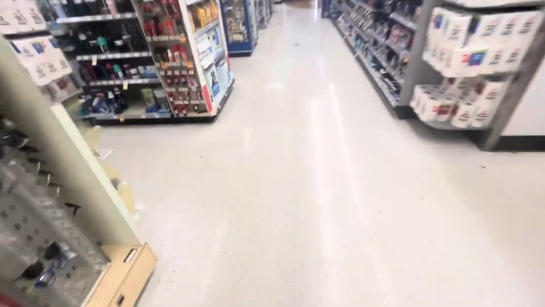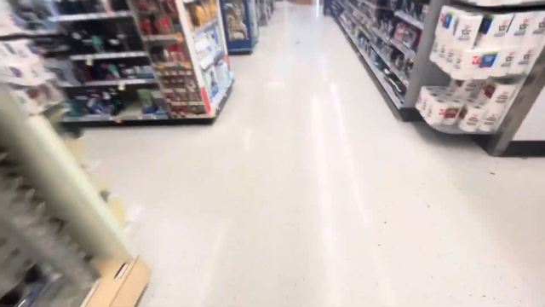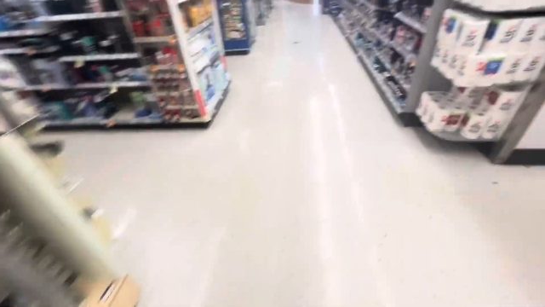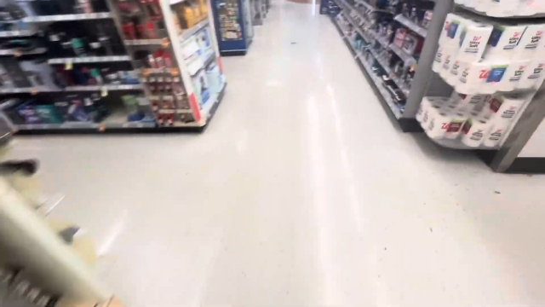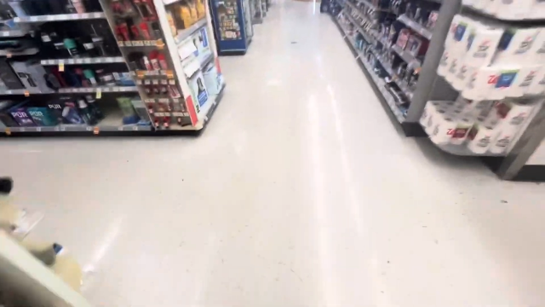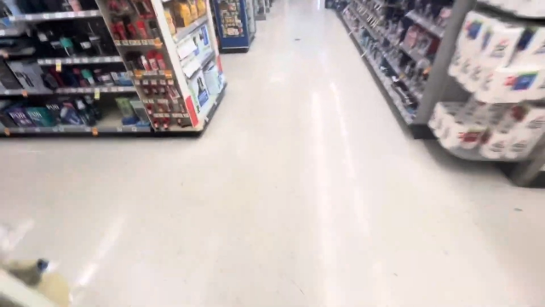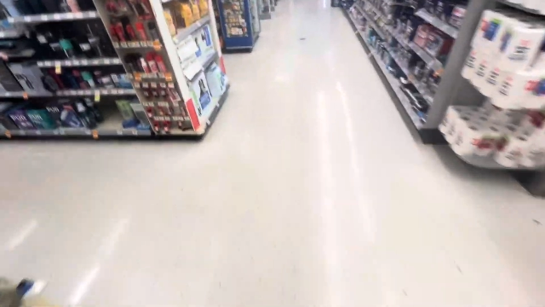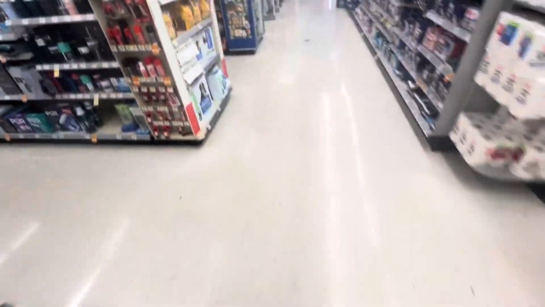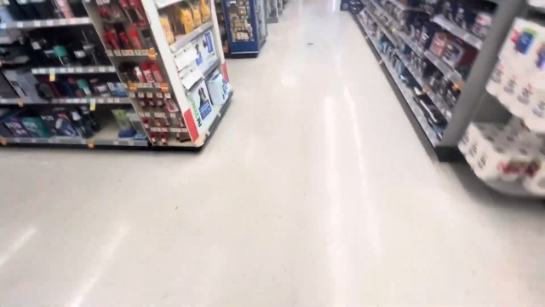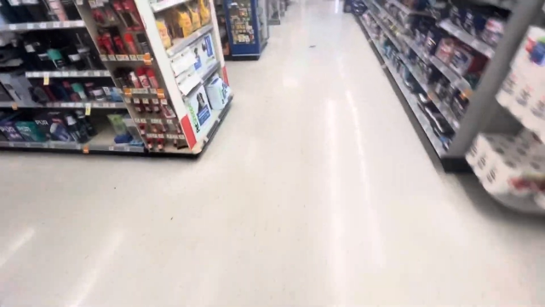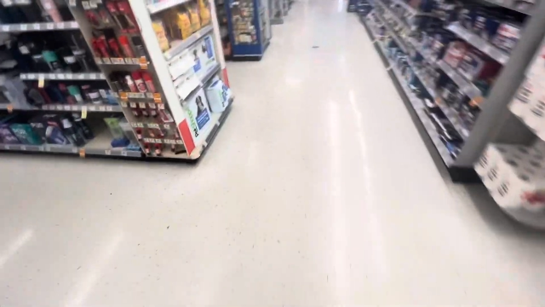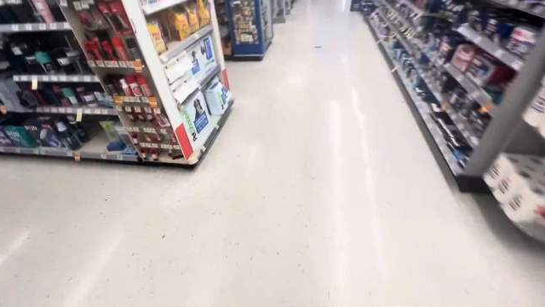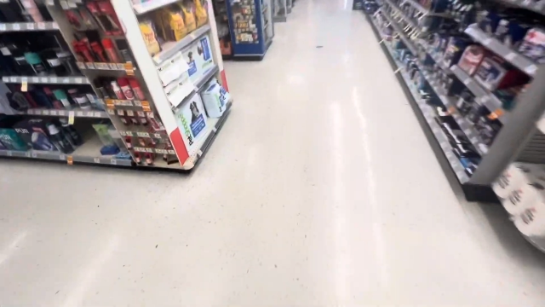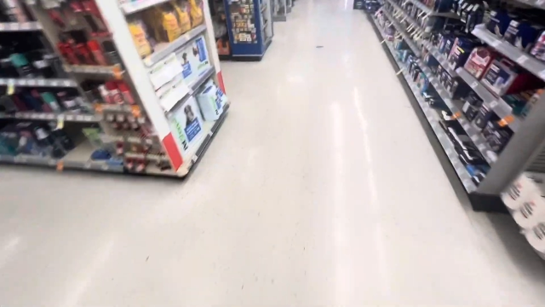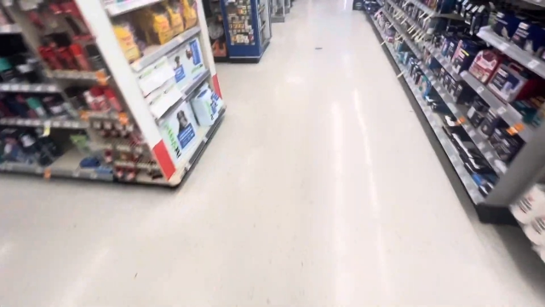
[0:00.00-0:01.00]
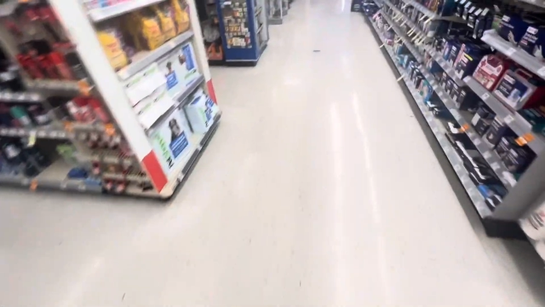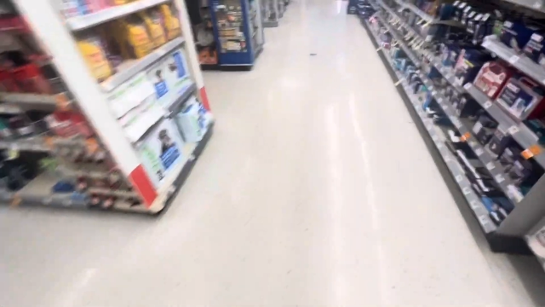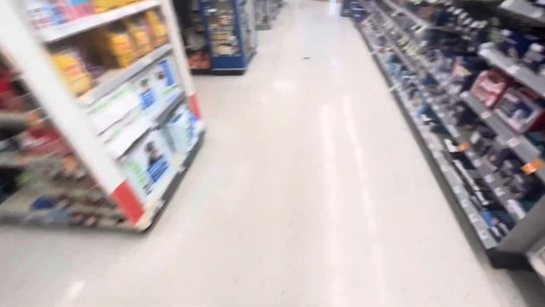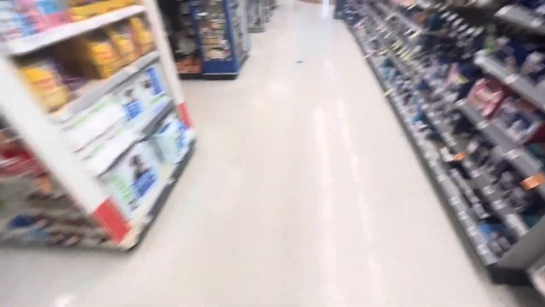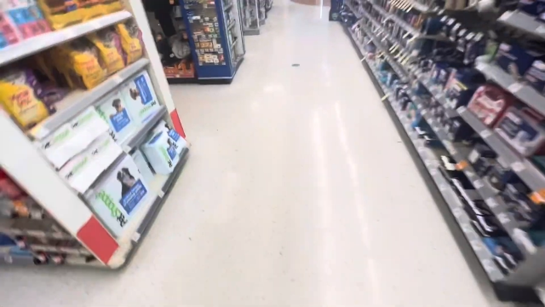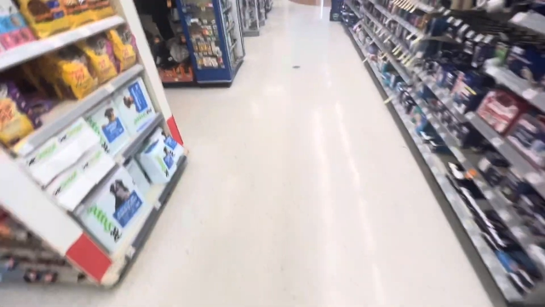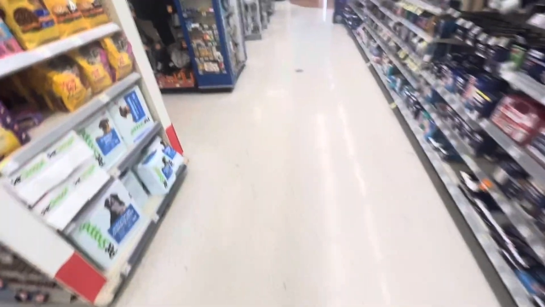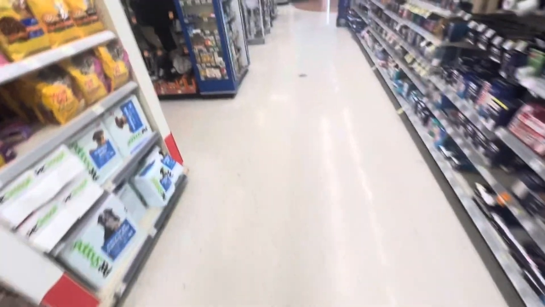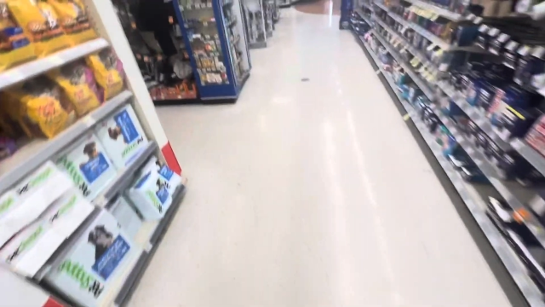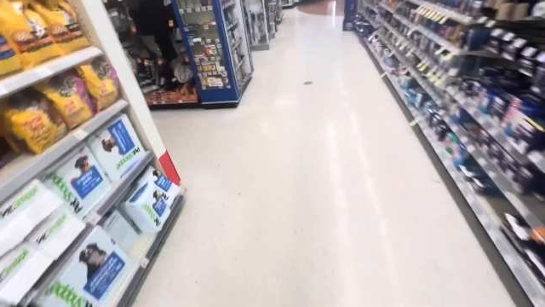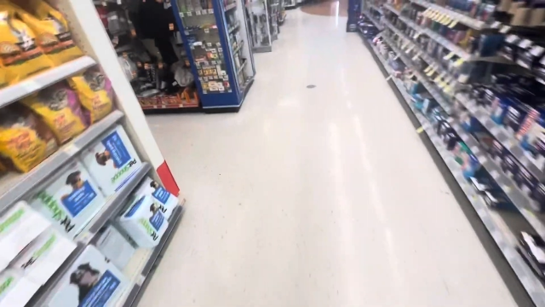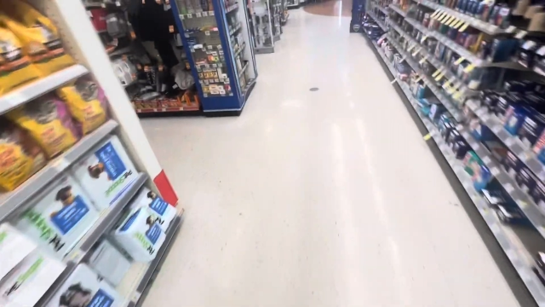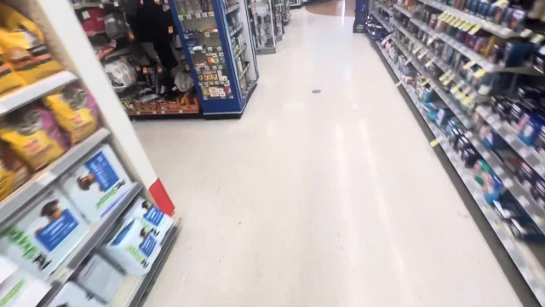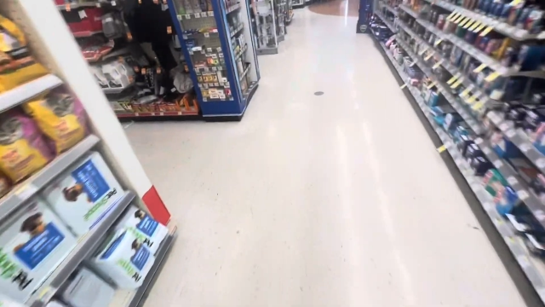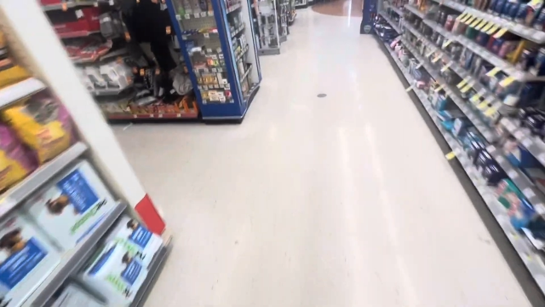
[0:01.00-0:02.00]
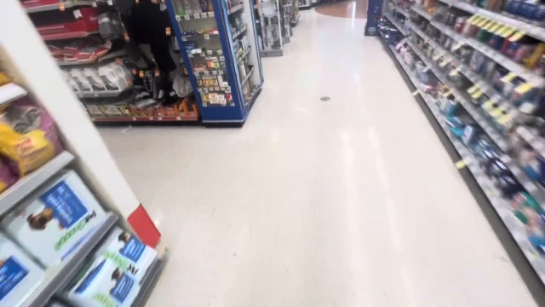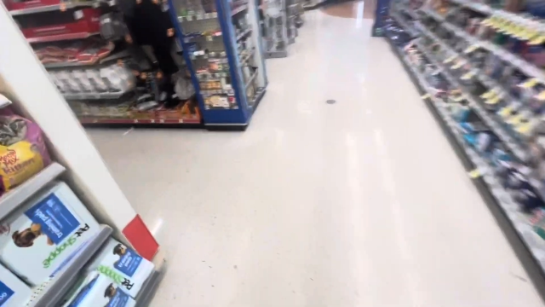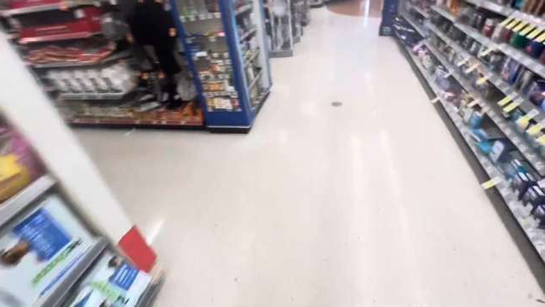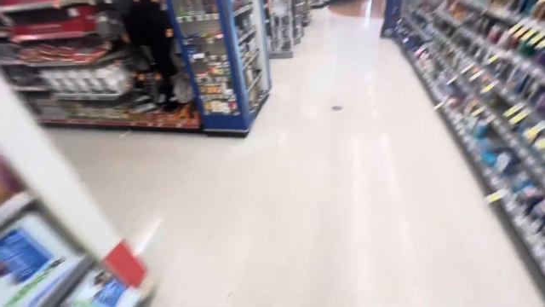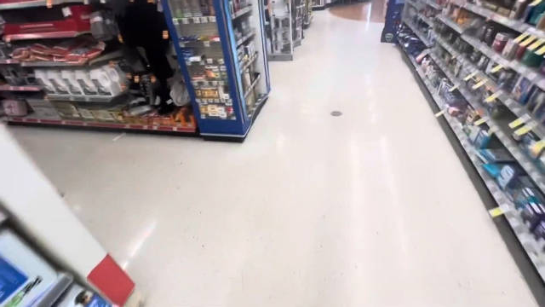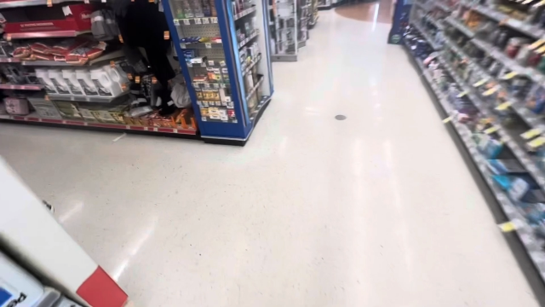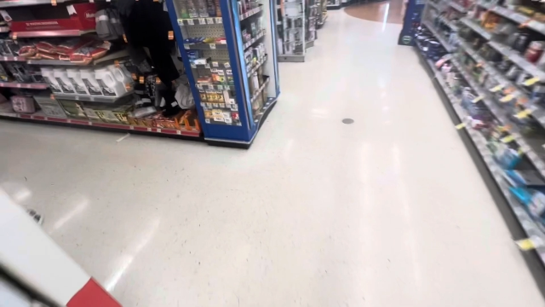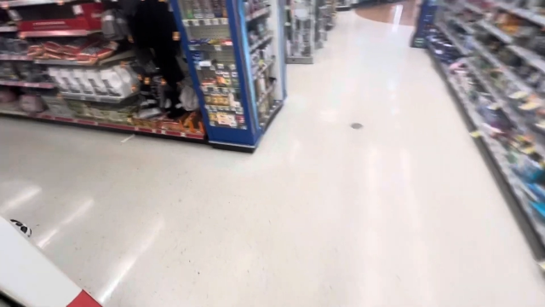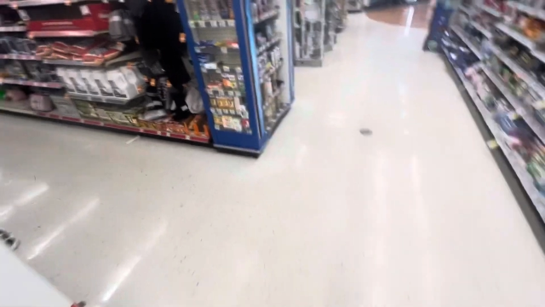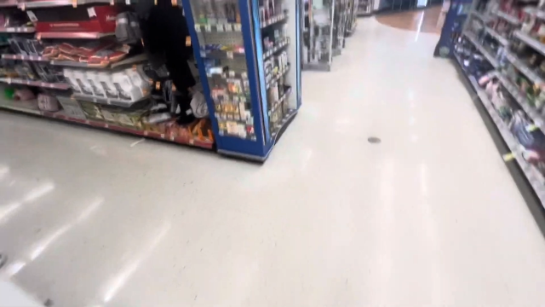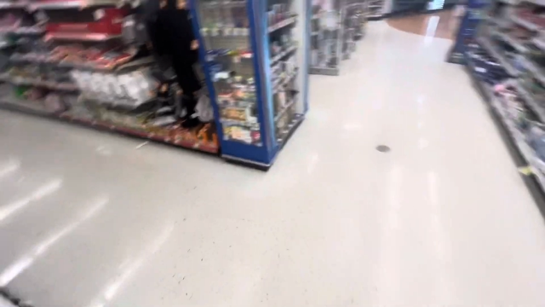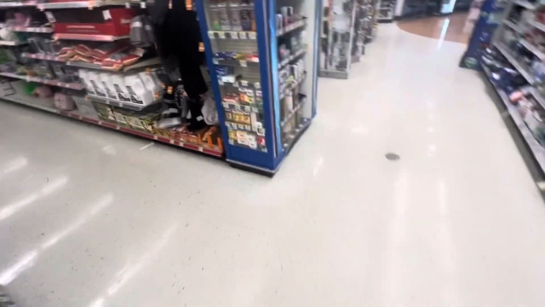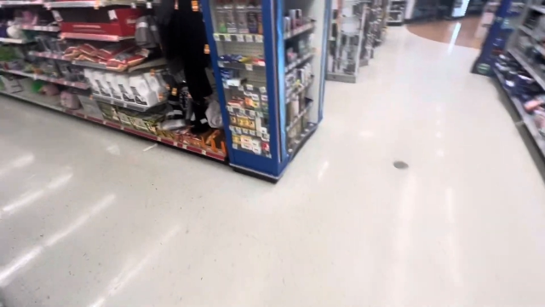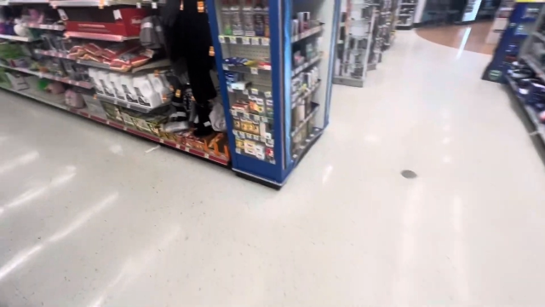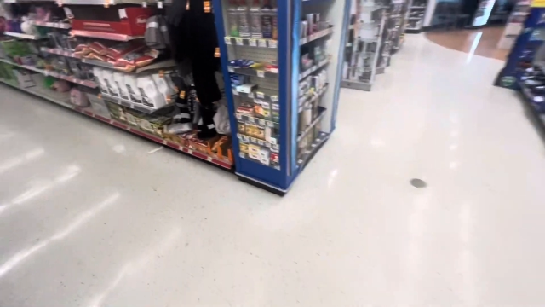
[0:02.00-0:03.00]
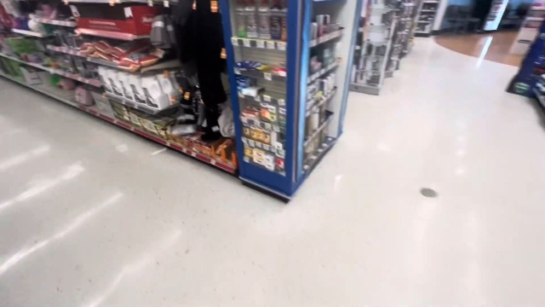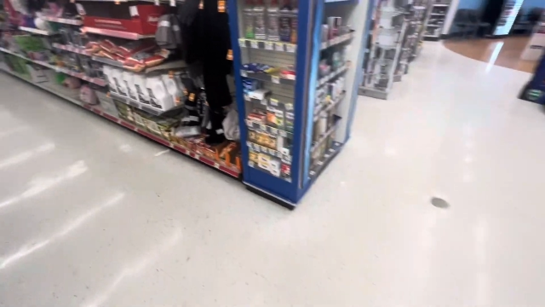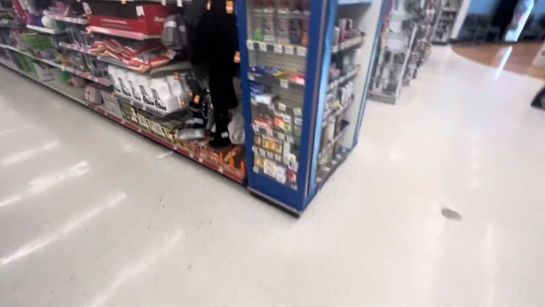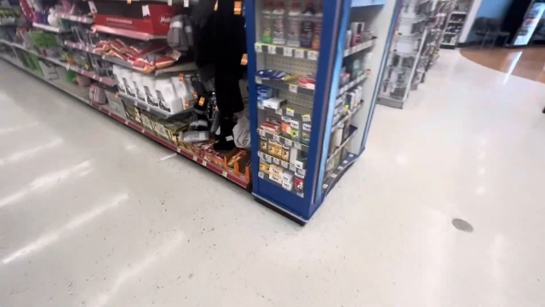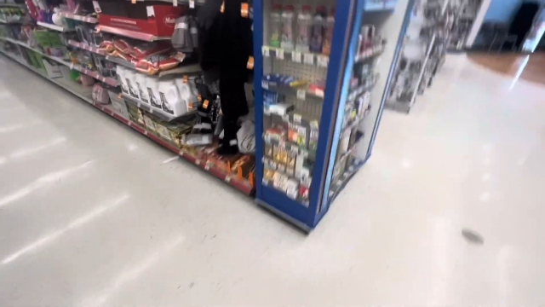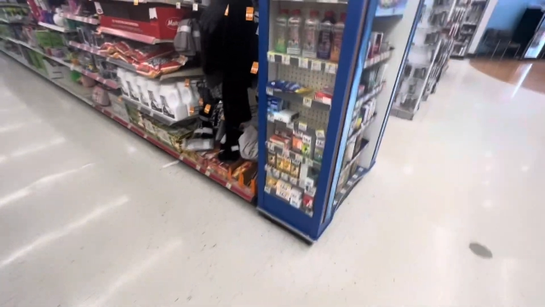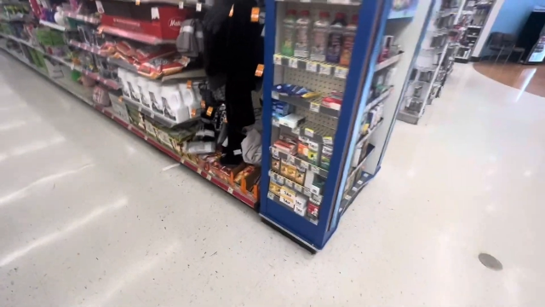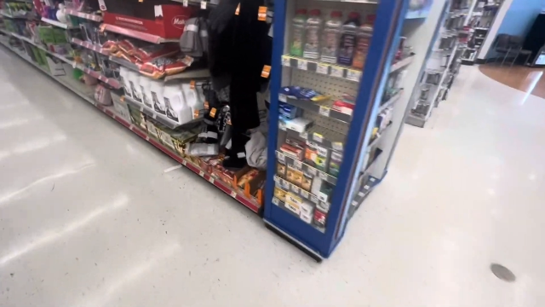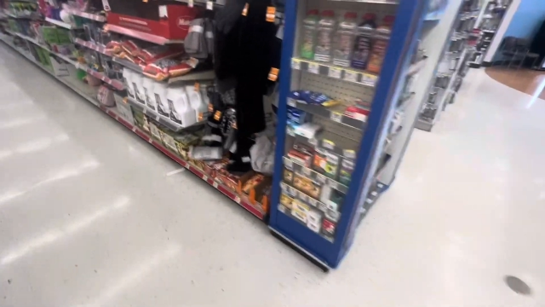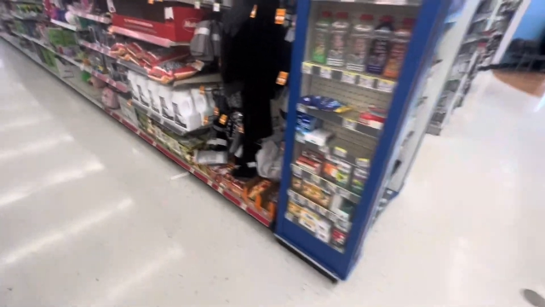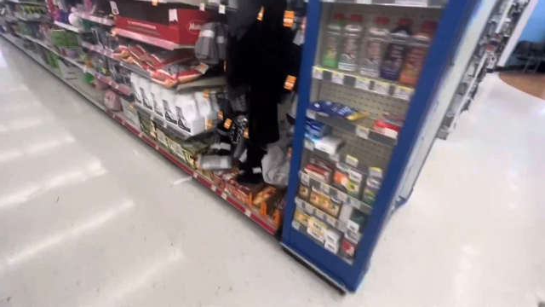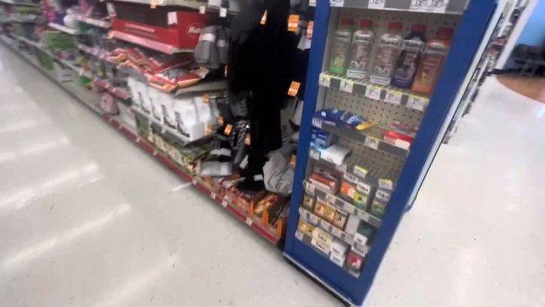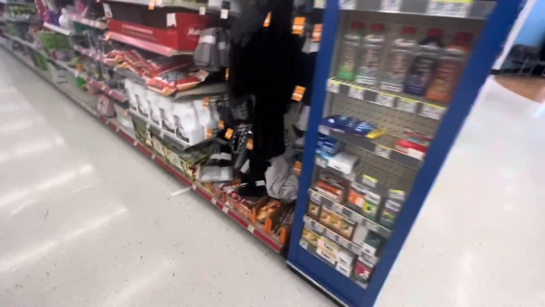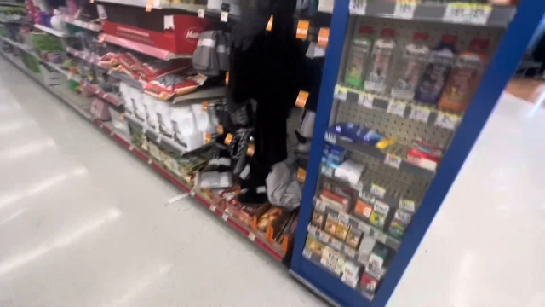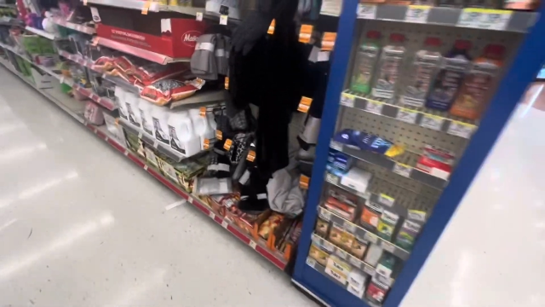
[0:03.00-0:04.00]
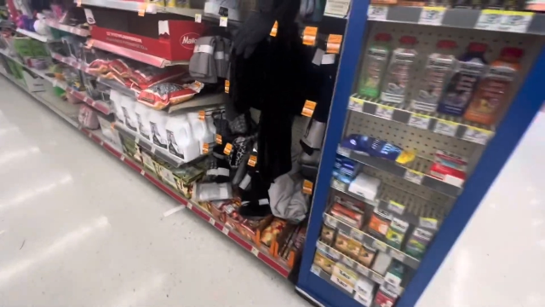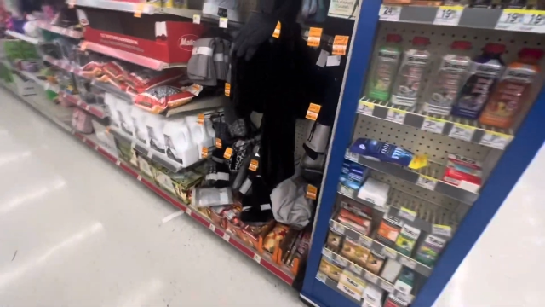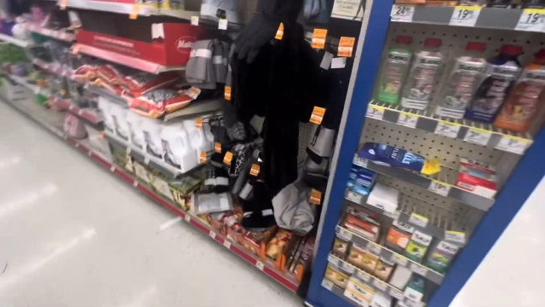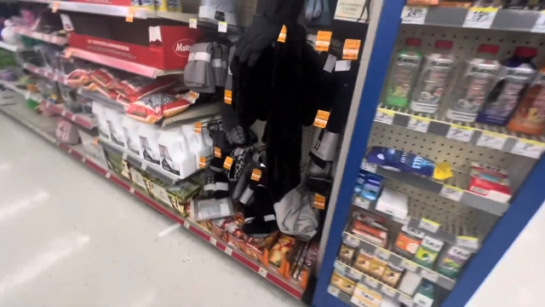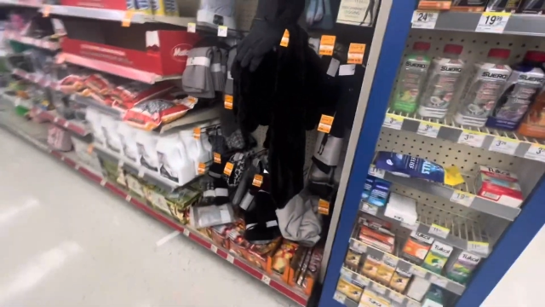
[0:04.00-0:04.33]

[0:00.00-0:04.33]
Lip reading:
[unreadable: no face in view]